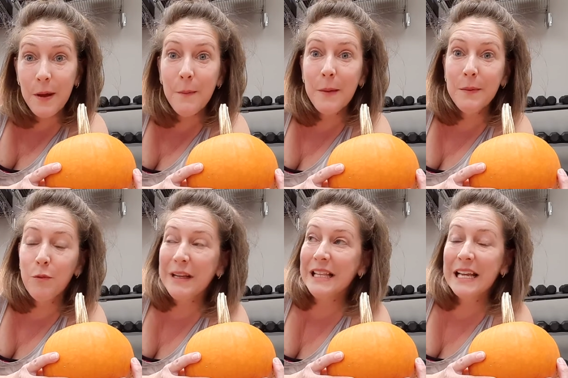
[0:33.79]
and maybe
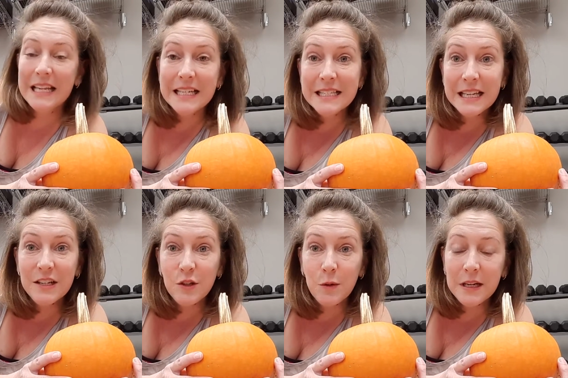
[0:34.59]
bring the kids
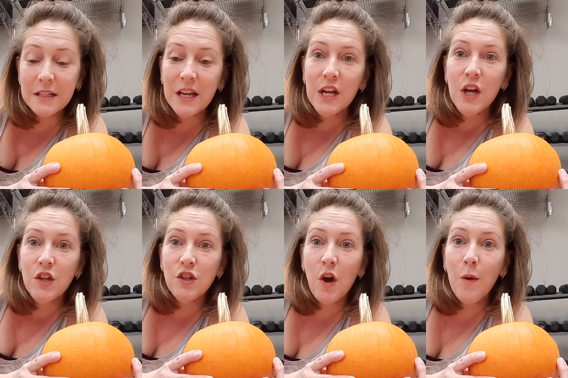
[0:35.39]
into it.
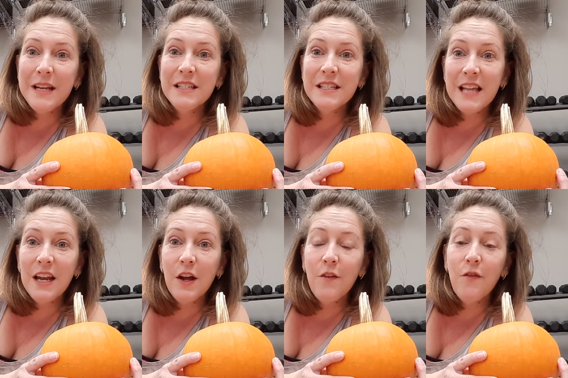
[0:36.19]
So
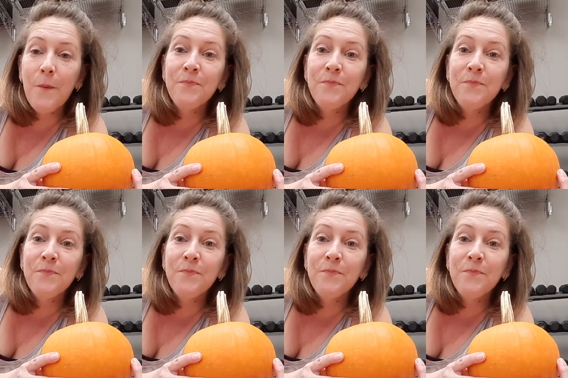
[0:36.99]
instead of